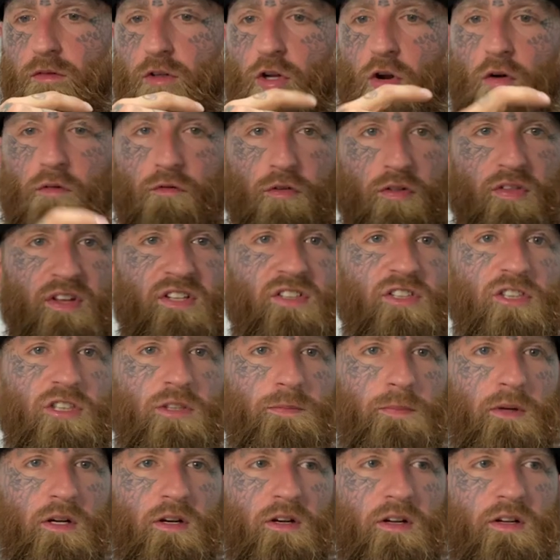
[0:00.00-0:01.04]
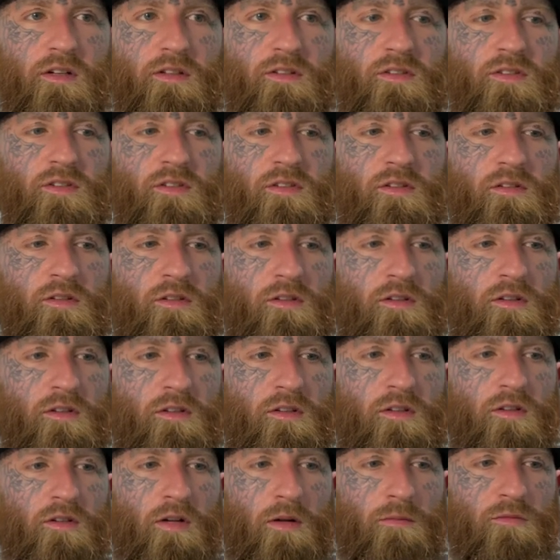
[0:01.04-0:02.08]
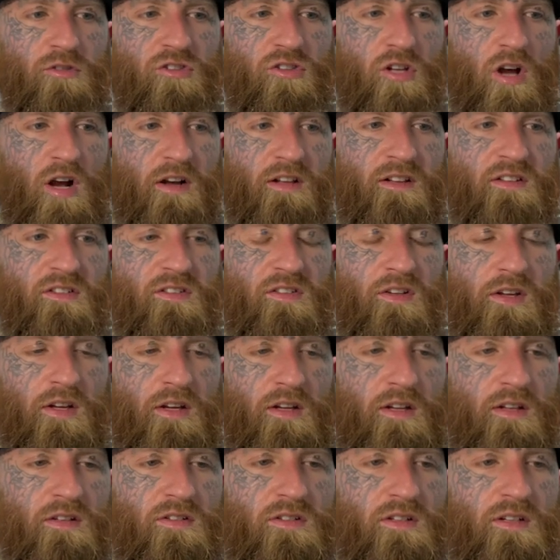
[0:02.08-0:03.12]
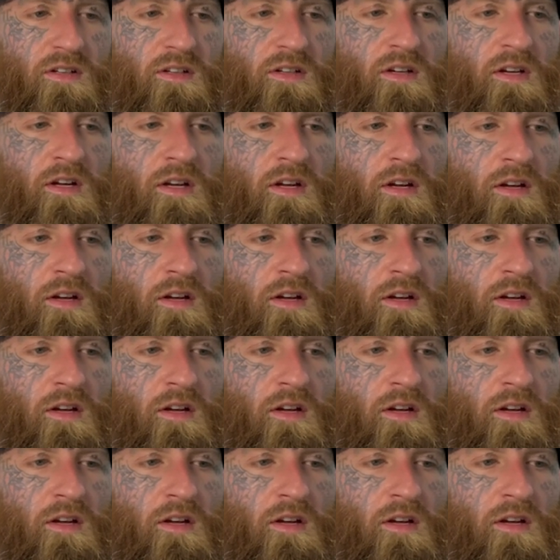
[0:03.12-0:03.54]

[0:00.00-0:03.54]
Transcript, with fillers: You know, for this experience, you know, I'm just talking to these kids, and,